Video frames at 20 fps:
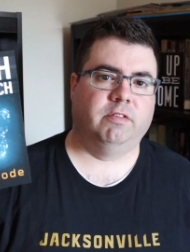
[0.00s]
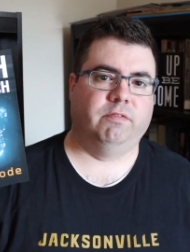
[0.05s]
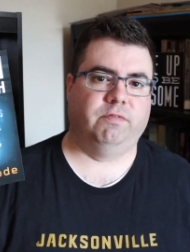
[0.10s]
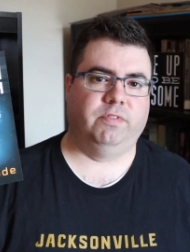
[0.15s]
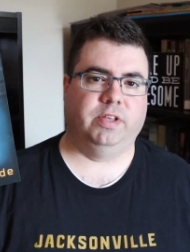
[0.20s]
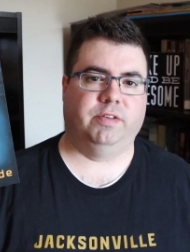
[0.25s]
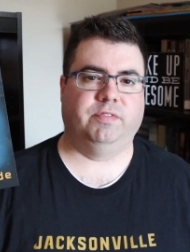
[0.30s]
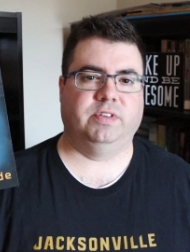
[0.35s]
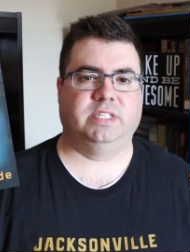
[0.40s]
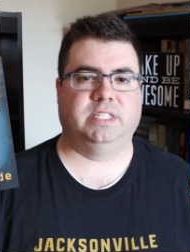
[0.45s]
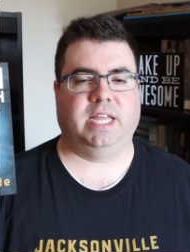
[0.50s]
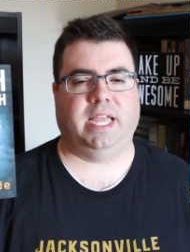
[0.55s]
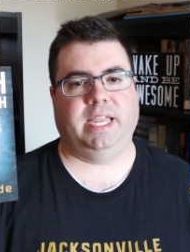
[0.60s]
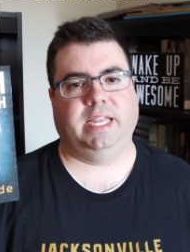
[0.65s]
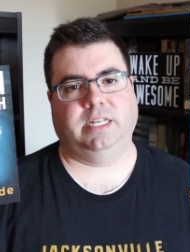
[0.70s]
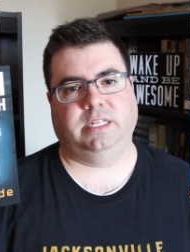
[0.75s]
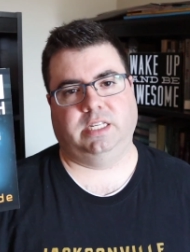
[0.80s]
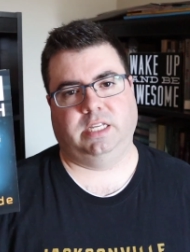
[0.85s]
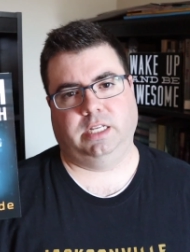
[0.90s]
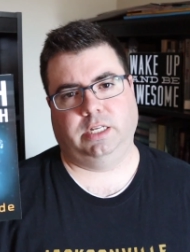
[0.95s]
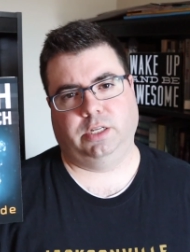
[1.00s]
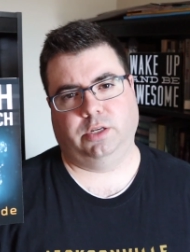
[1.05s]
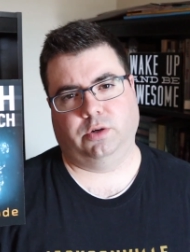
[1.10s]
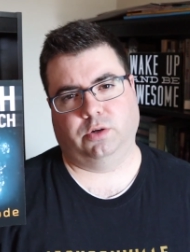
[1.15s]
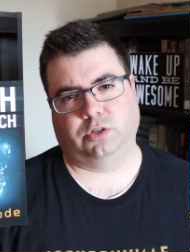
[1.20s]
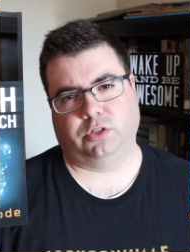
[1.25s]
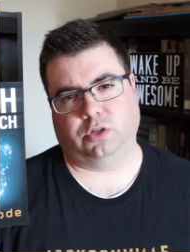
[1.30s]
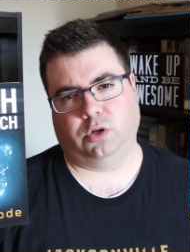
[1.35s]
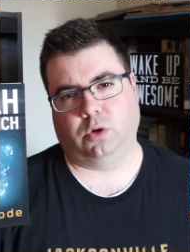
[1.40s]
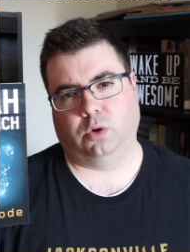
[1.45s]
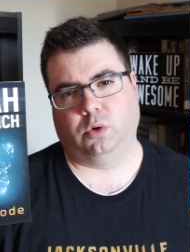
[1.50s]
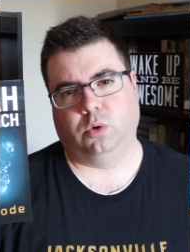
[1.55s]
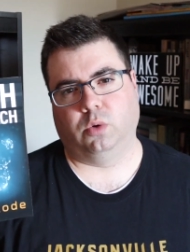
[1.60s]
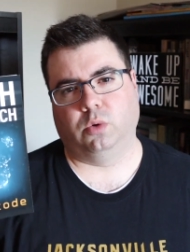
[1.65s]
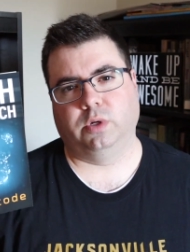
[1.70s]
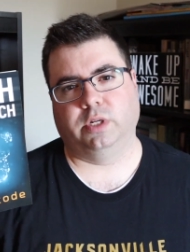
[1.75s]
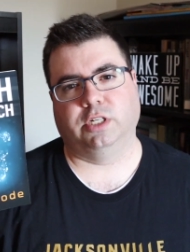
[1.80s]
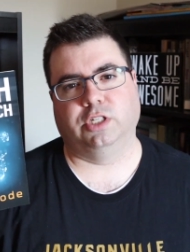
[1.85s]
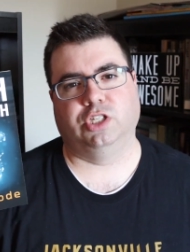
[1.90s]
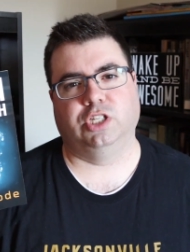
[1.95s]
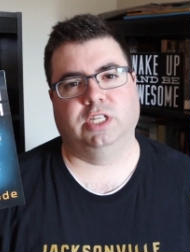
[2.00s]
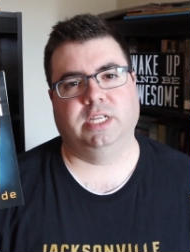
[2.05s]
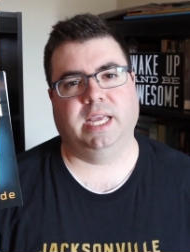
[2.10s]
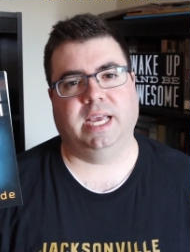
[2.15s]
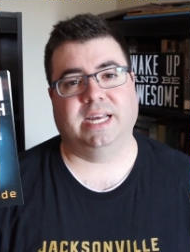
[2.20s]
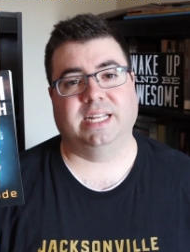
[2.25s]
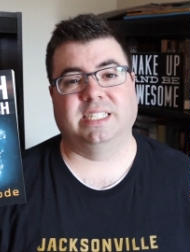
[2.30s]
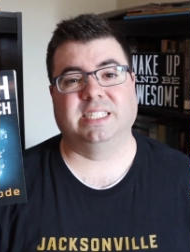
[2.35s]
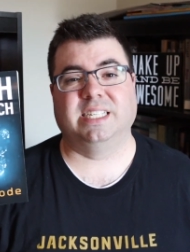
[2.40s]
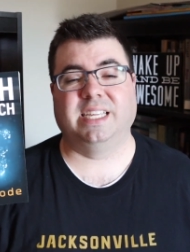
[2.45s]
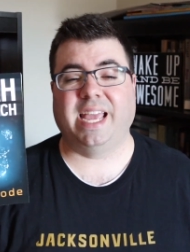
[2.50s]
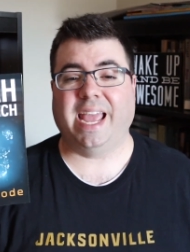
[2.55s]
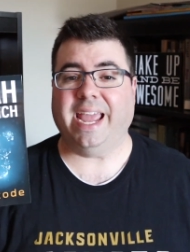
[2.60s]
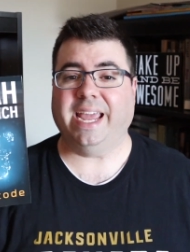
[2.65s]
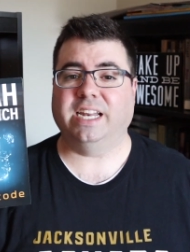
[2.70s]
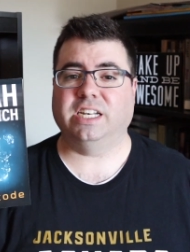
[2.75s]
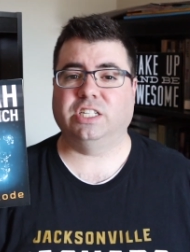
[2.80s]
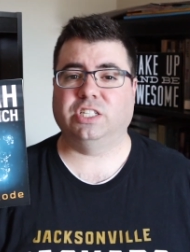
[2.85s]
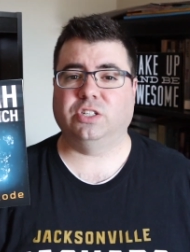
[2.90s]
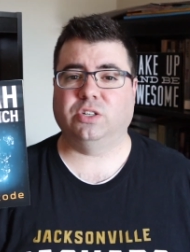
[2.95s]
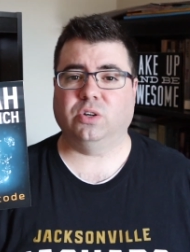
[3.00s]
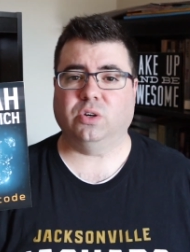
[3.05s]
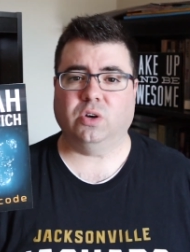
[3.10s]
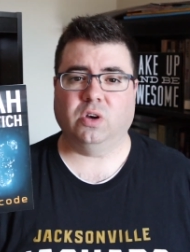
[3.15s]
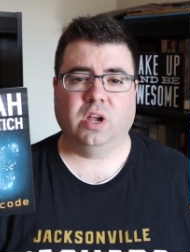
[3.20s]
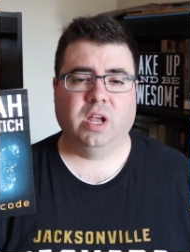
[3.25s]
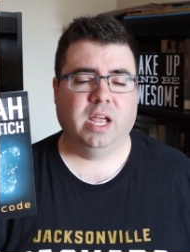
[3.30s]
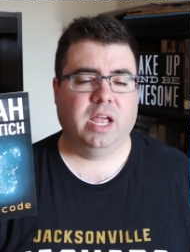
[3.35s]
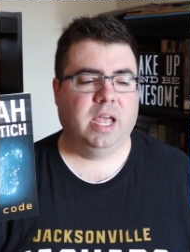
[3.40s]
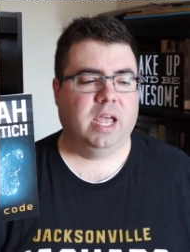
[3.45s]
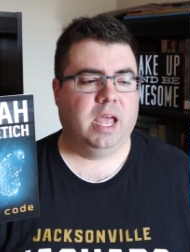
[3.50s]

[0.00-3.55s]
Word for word: Viv is 18 years old and she has cancer